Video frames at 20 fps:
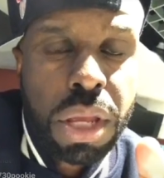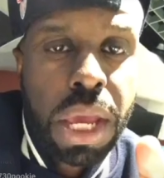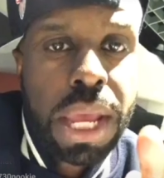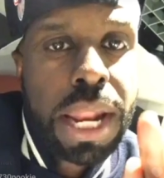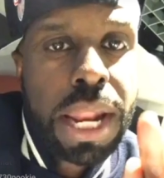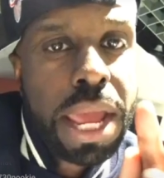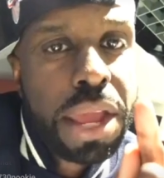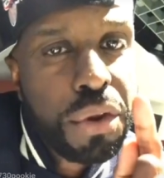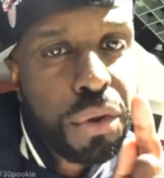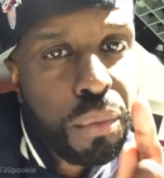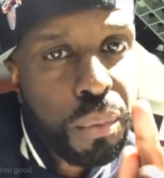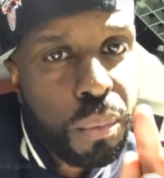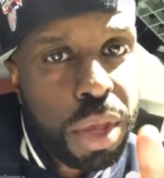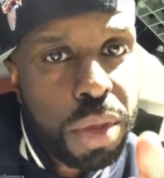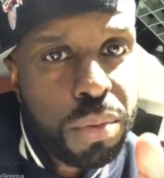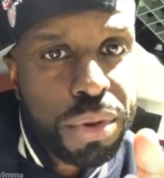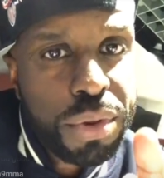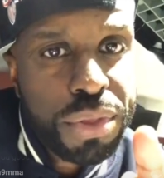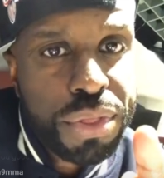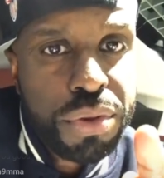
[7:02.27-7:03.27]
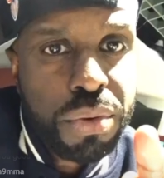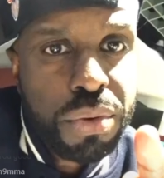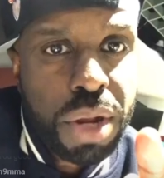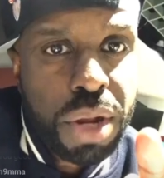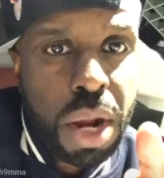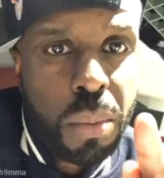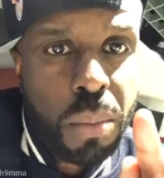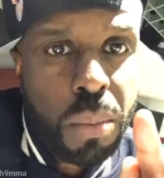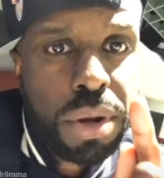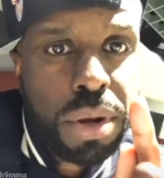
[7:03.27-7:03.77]
And I agree with you.
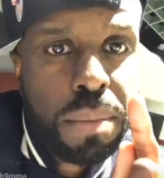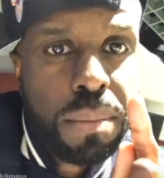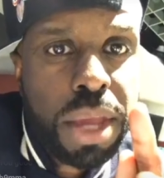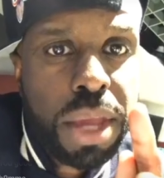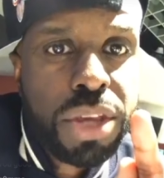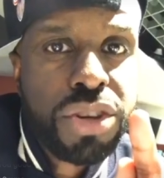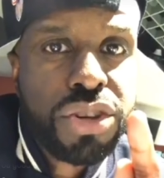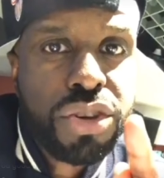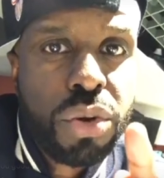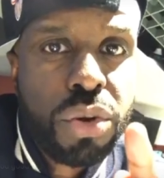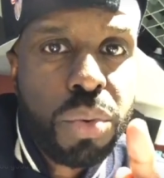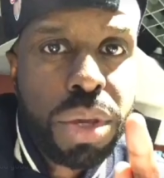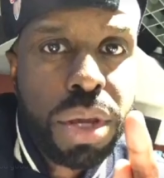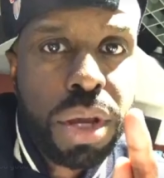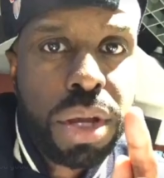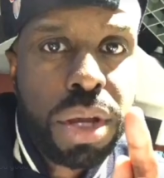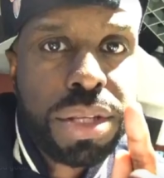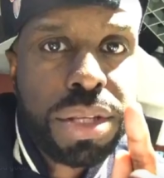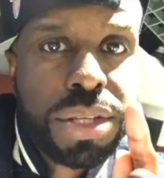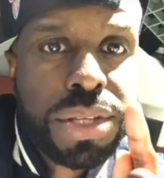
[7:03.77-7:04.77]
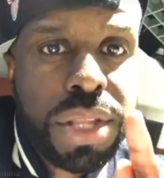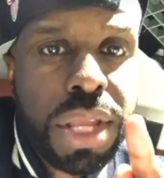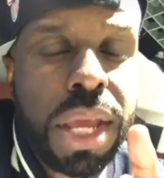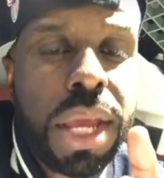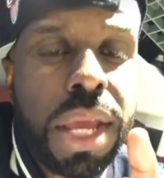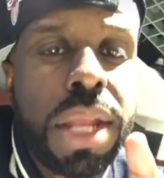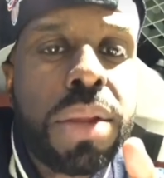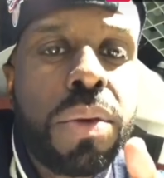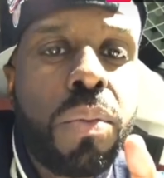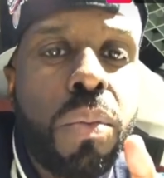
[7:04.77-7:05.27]
And I want to make sure we
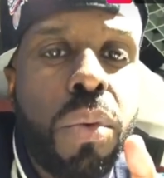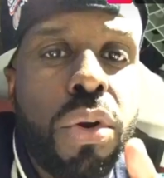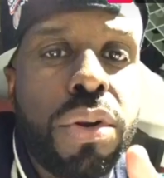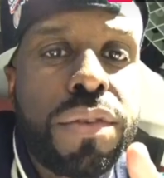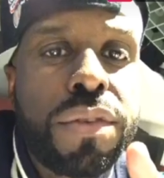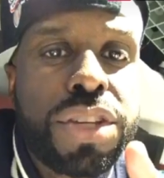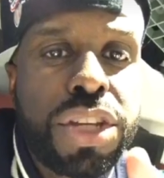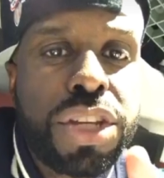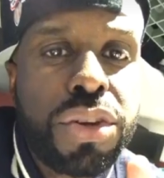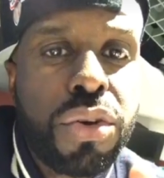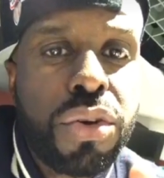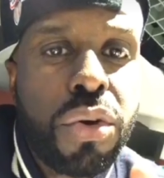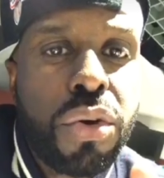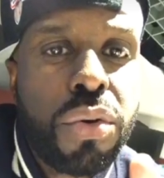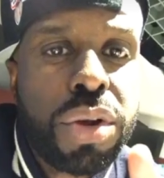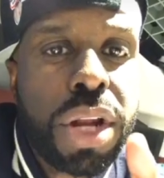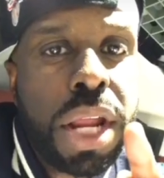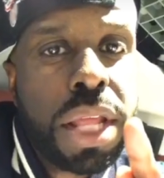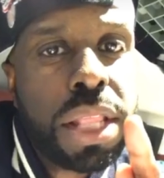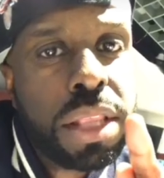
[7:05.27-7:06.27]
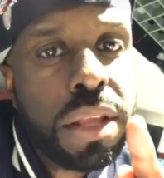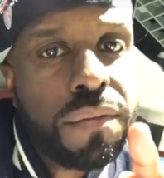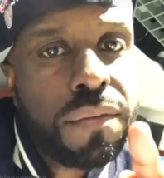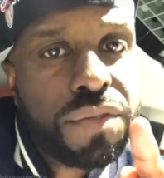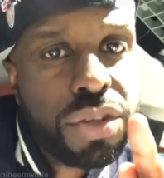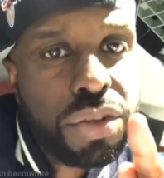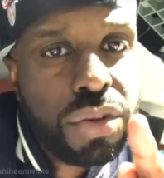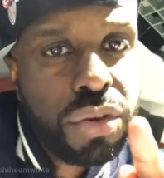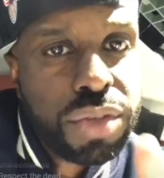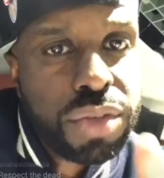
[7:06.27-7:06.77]
understand the word of G-code. And I'd love
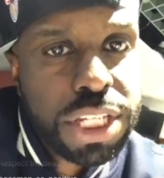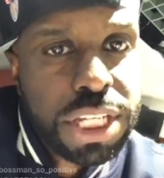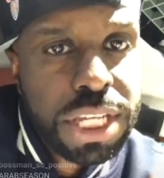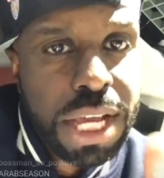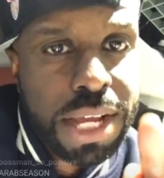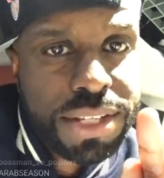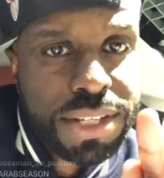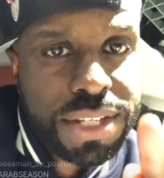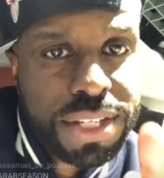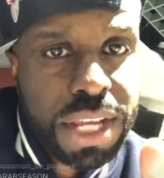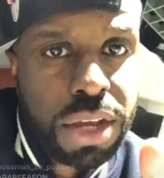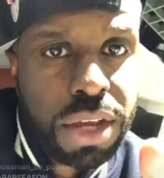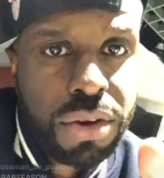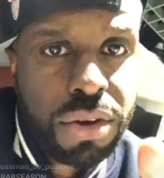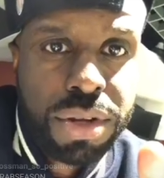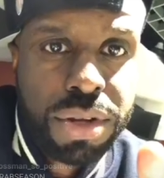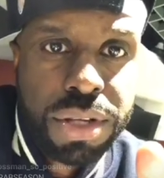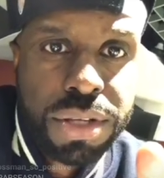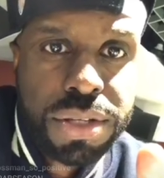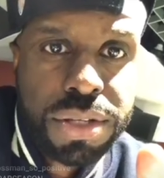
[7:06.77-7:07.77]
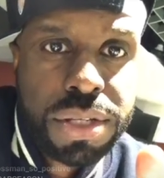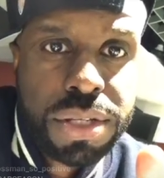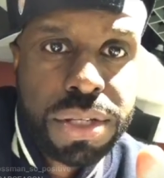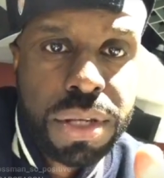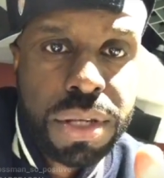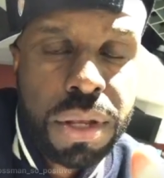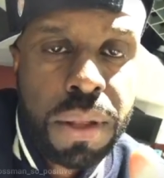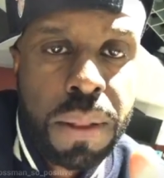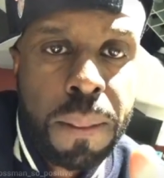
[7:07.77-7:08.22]
to know T.I.'s take on this.